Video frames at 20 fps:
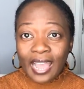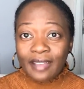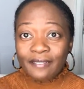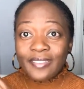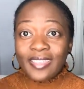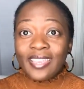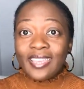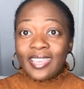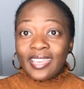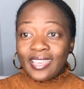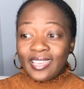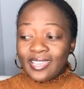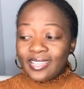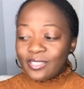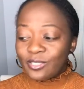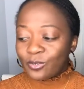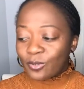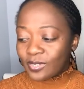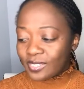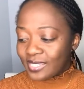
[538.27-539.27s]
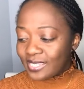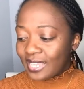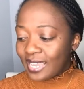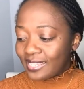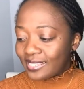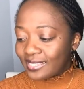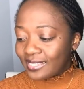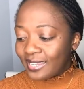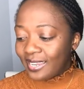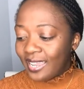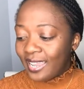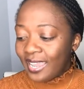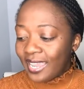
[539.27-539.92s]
having kids was that